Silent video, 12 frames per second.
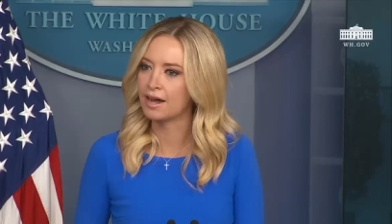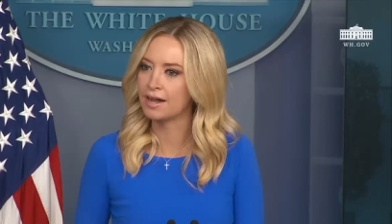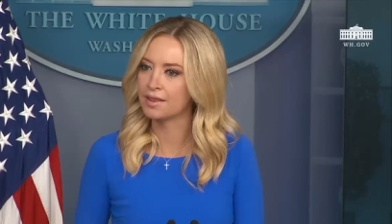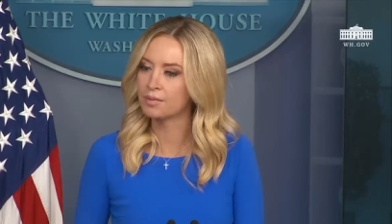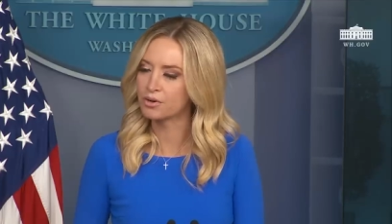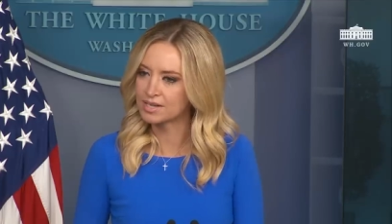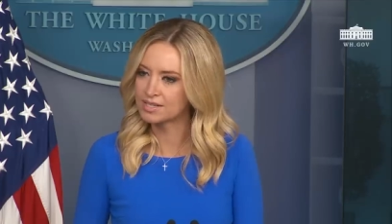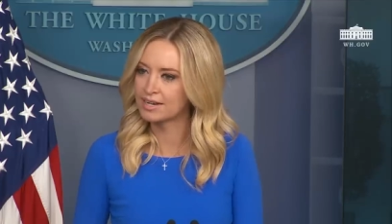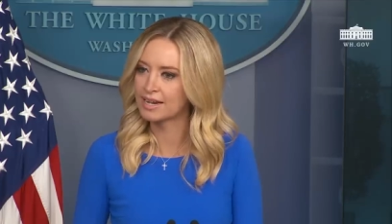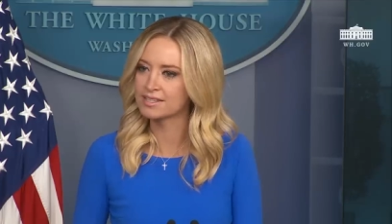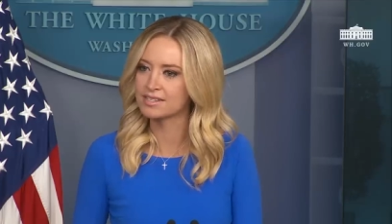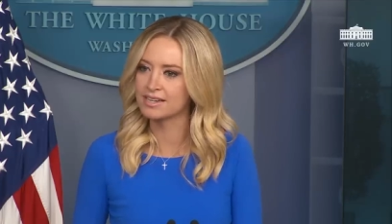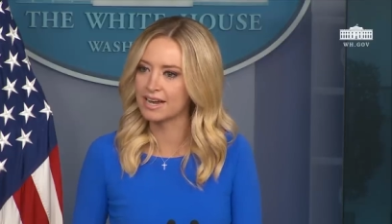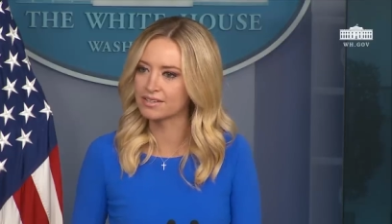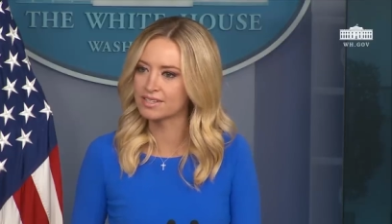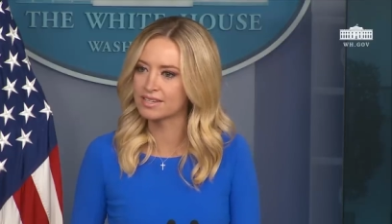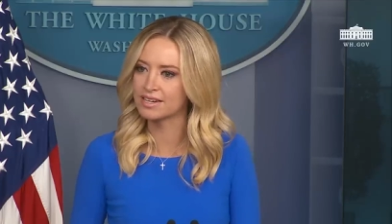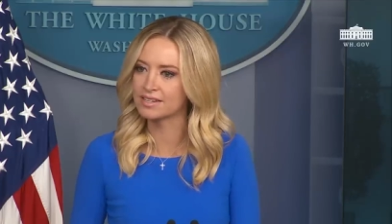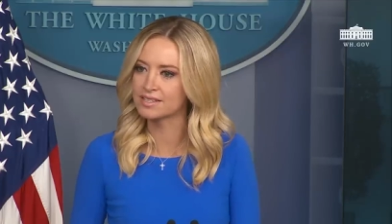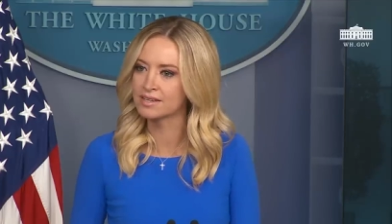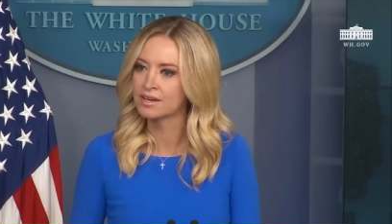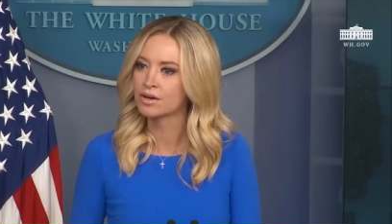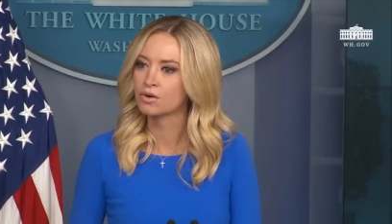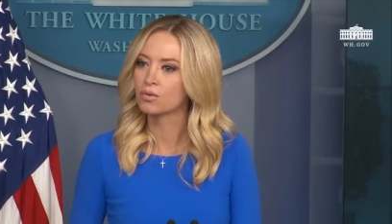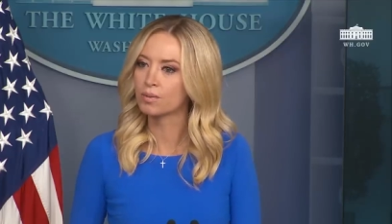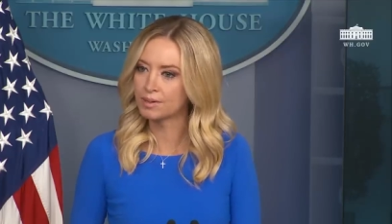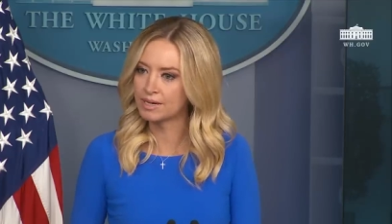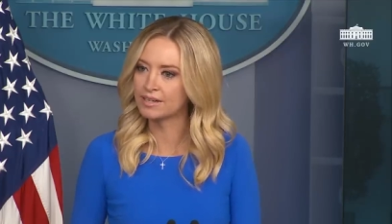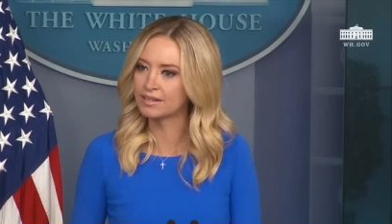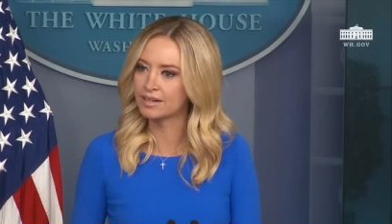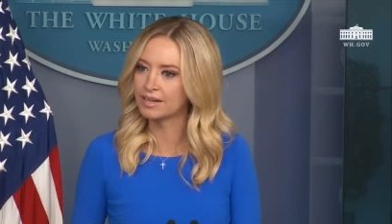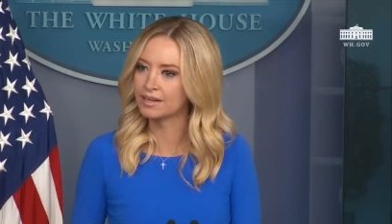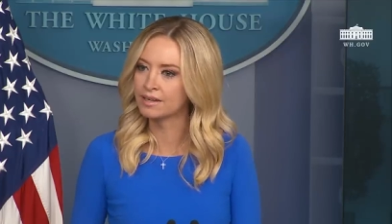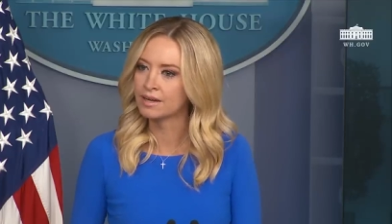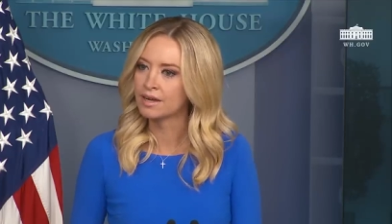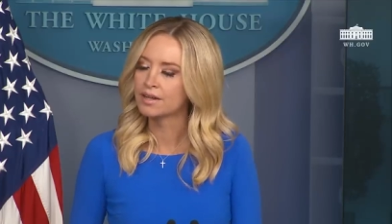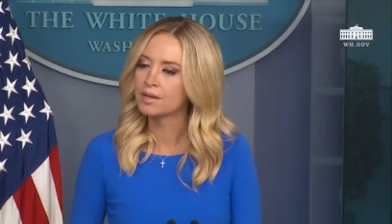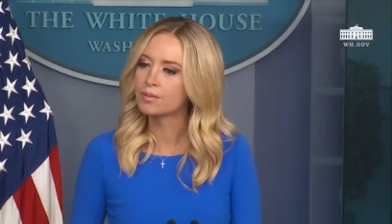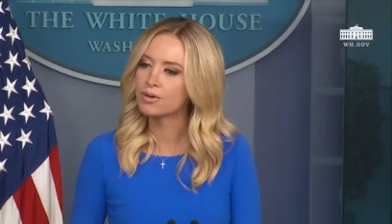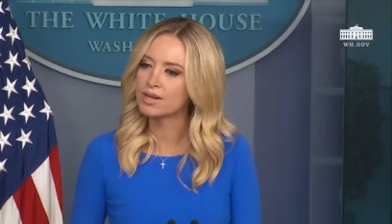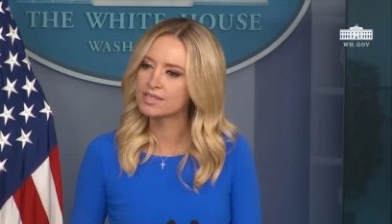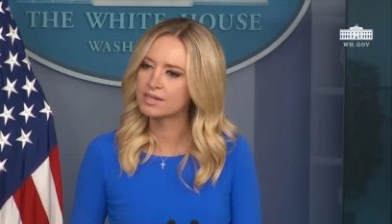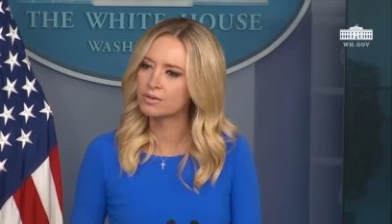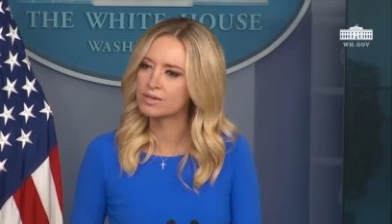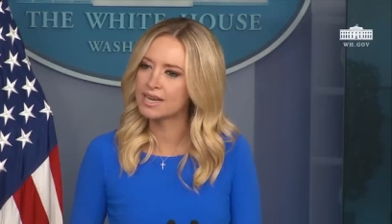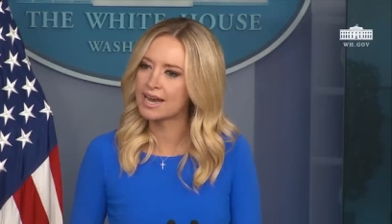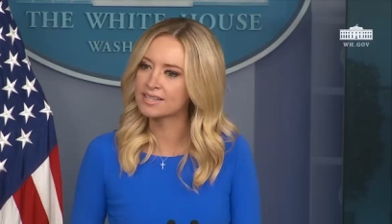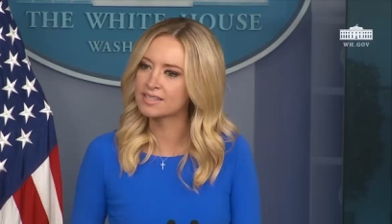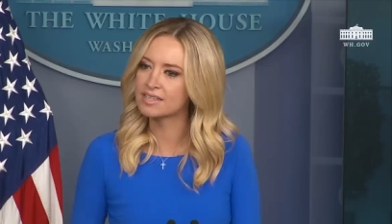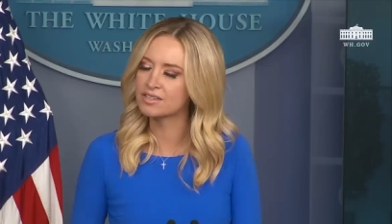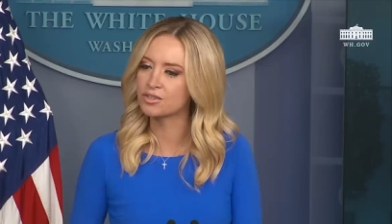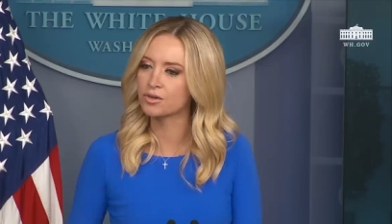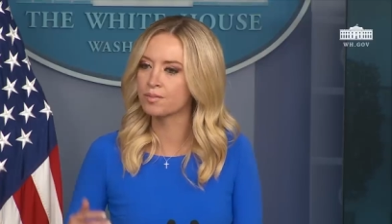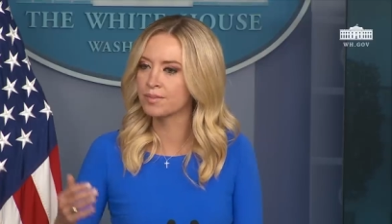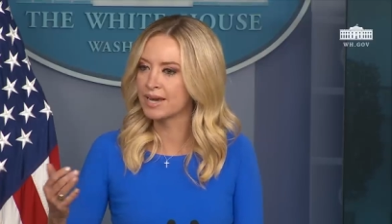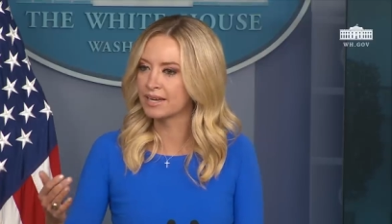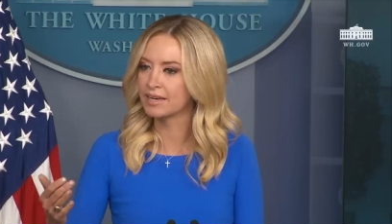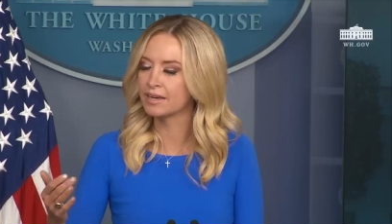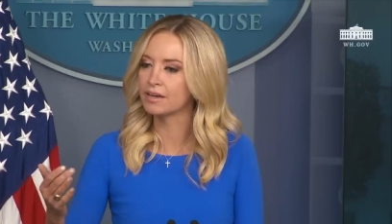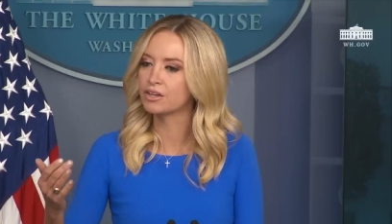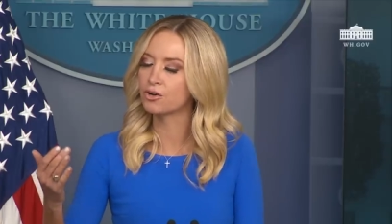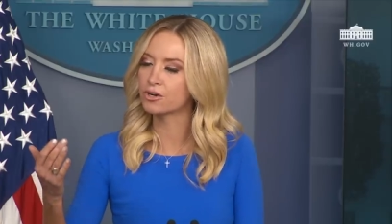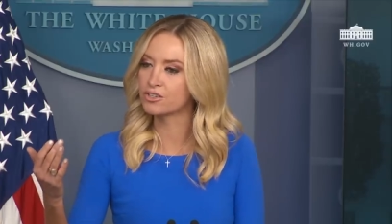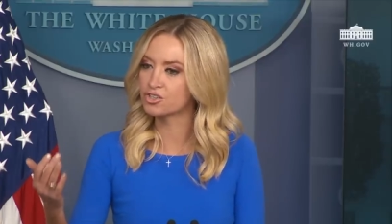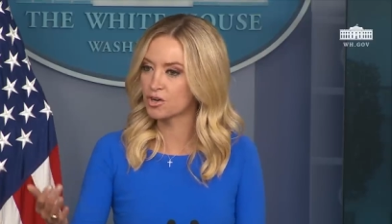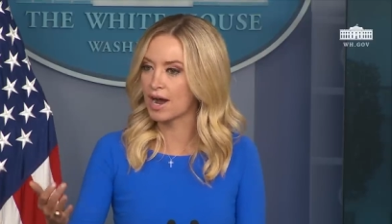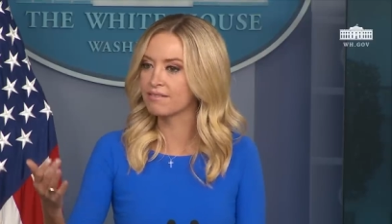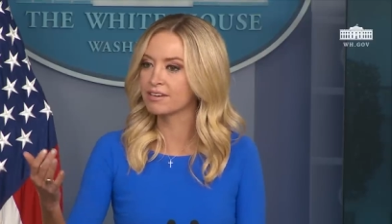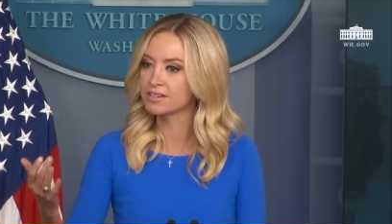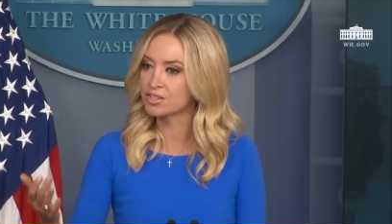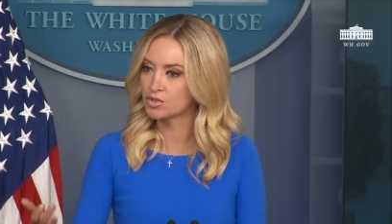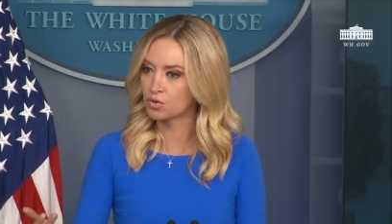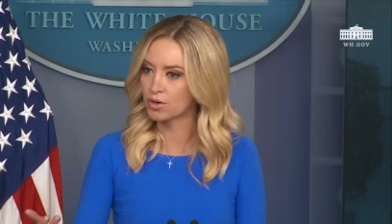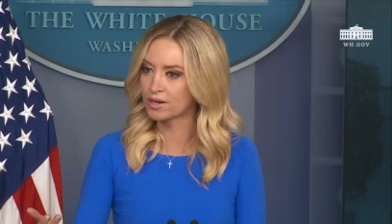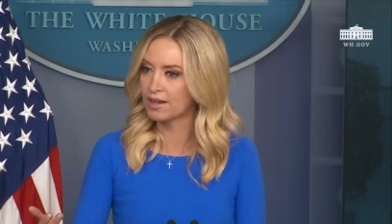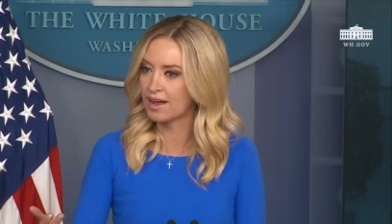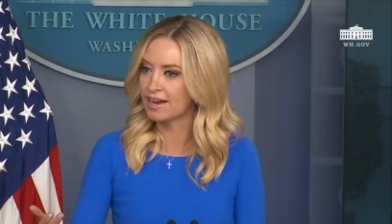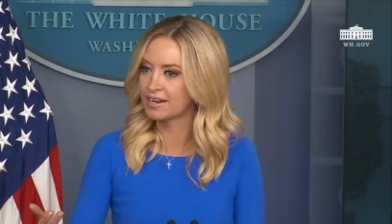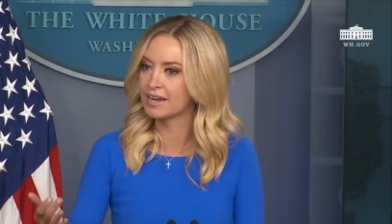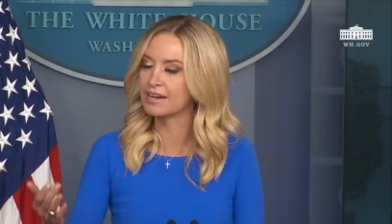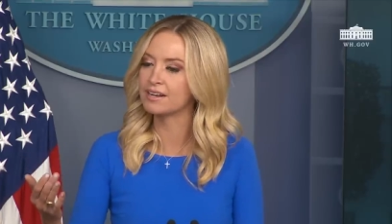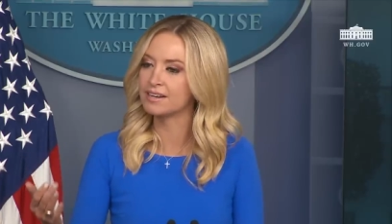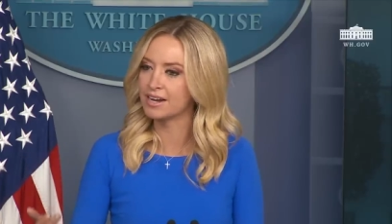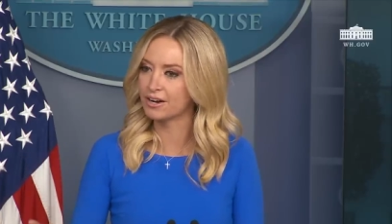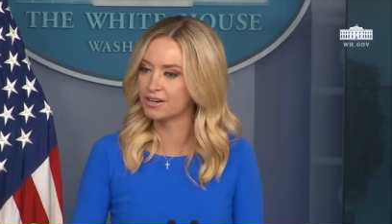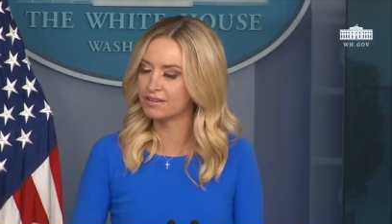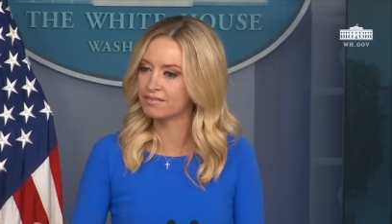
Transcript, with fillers: Uh, the president has denounced this repeatedly. The, the you, president was asked this. You're you making, you're contriving a storyline and a narrative.